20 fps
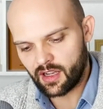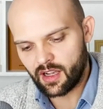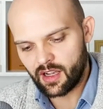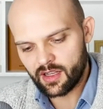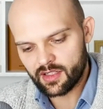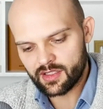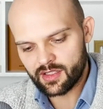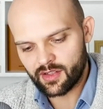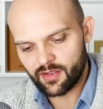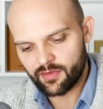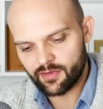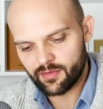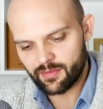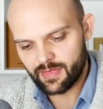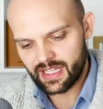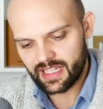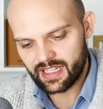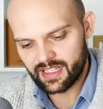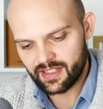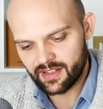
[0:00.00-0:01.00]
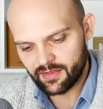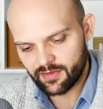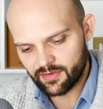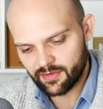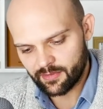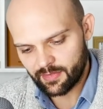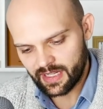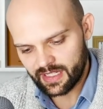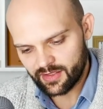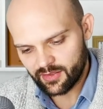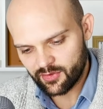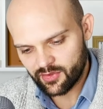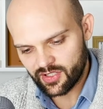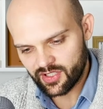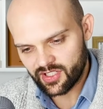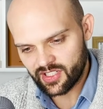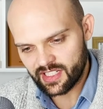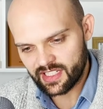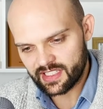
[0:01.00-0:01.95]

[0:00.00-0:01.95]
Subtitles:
ask of me and of Matt Nutrition,